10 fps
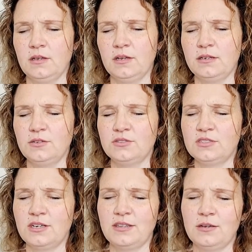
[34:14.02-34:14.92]
And you
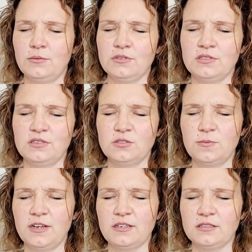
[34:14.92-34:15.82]
say, That wasn't as
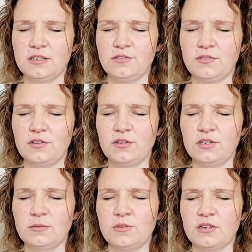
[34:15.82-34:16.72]
bad as I thought.
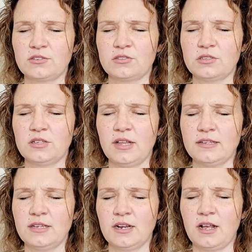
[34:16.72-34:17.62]
I'm actually glad
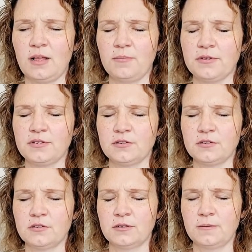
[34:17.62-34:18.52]
that happened.
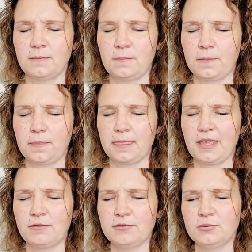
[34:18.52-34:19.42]

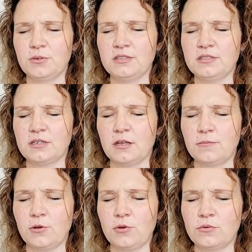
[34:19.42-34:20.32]
I was ready to come
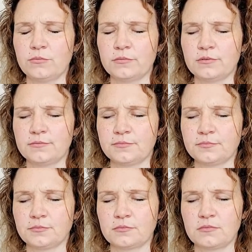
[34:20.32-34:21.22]
home.
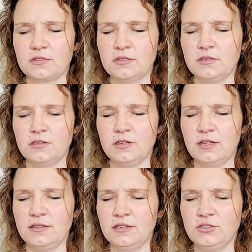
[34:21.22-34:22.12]

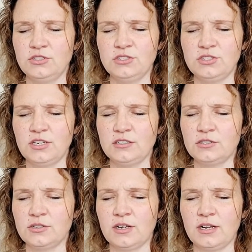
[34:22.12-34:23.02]
And then she shakes
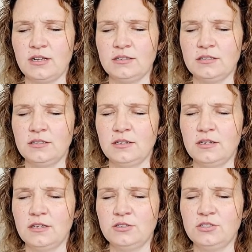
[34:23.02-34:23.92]
her head
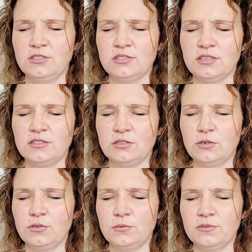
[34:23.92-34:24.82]
and she says,
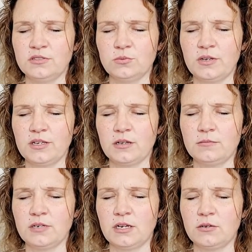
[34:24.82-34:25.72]
No, you must wake up
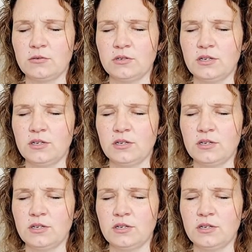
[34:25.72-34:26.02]
now.